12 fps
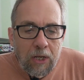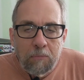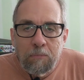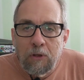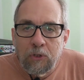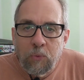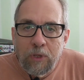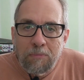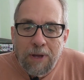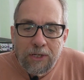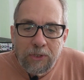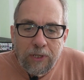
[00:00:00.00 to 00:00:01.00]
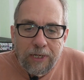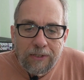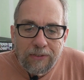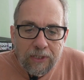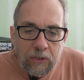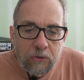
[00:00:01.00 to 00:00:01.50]
pulse width modulated
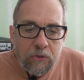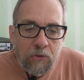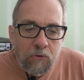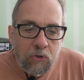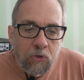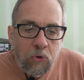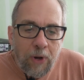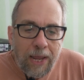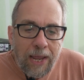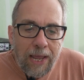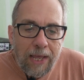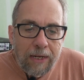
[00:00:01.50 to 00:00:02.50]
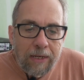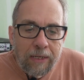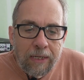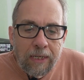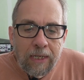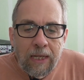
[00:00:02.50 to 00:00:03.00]
signals through, and
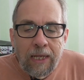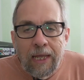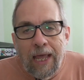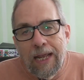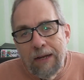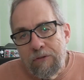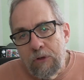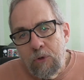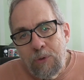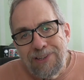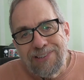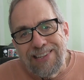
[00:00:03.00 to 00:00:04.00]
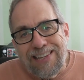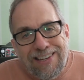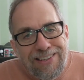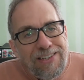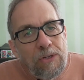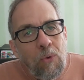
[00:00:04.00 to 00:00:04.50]
if you do this the
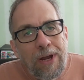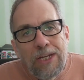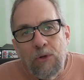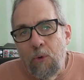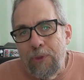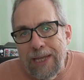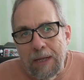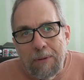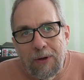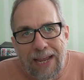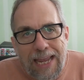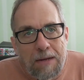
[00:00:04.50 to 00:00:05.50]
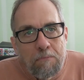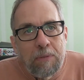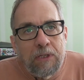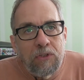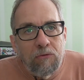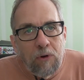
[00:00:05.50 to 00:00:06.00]
easy way, you only get about 8
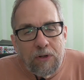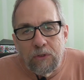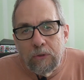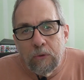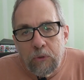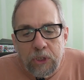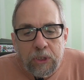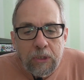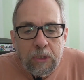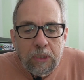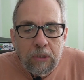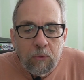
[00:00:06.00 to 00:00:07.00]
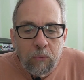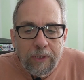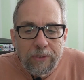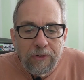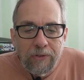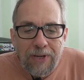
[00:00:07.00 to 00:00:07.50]
bits of resolution,
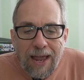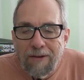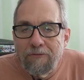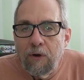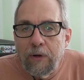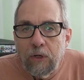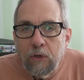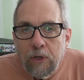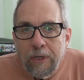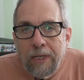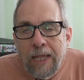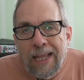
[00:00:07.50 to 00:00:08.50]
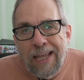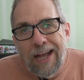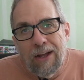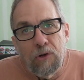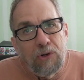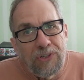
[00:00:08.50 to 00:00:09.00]
which is not very good.
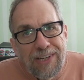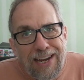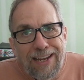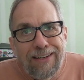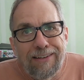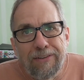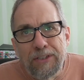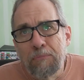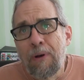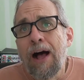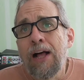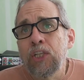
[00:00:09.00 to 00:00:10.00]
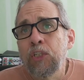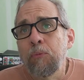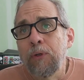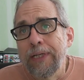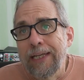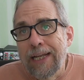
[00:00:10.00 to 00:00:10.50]
Understand that it's
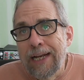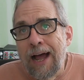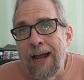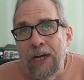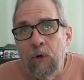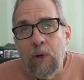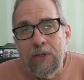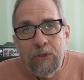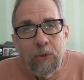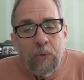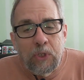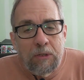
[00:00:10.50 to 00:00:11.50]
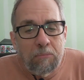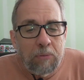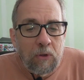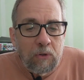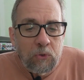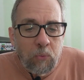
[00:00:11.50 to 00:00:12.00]
possible to get higher resolution
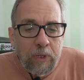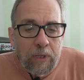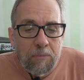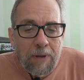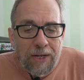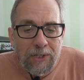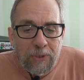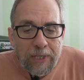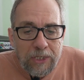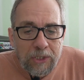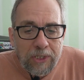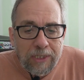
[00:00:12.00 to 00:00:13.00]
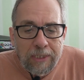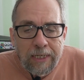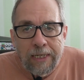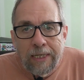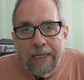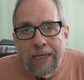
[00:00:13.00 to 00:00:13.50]
pulse width modulation,
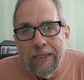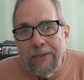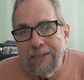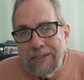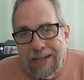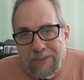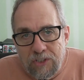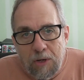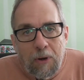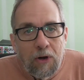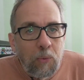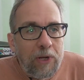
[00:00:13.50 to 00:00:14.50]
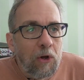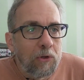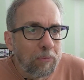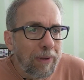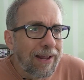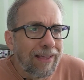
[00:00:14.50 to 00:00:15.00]
at least on some
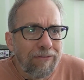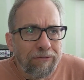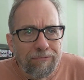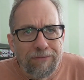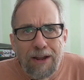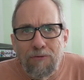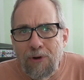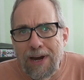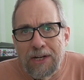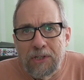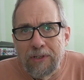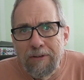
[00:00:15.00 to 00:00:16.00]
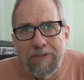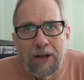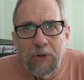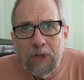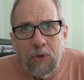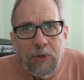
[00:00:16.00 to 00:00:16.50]
Arduinos, but I've never actually
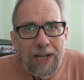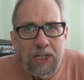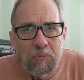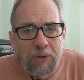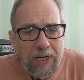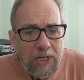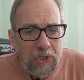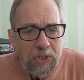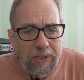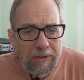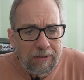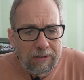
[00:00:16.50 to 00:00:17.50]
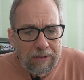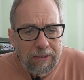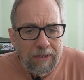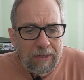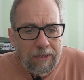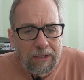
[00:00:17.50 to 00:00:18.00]
found a good explanation,
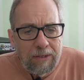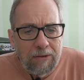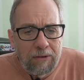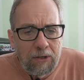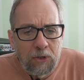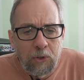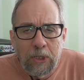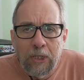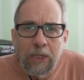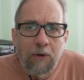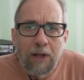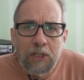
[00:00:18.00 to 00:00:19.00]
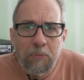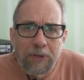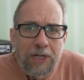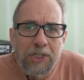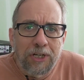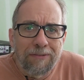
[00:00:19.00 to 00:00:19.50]
a good clear
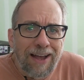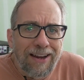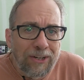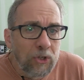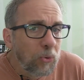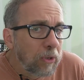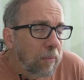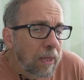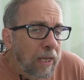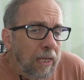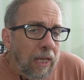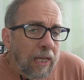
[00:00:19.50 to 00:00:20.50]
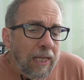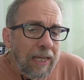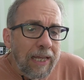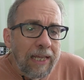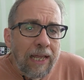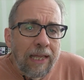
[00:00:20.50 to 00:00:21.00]
explanation of how to do it.
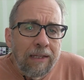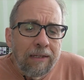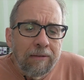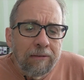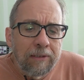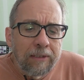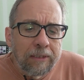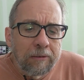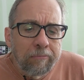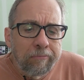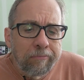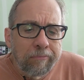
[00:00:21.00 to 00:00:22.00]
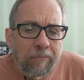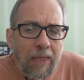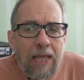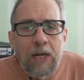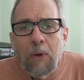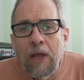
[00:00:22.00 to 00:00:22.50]
And
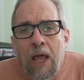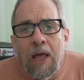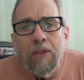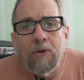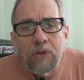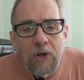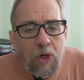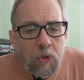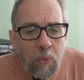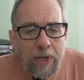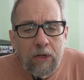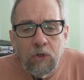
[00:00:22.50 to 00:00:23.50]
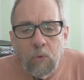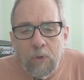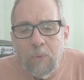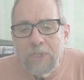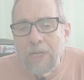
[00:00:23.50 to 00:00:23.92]
anyway, there's another way to do it which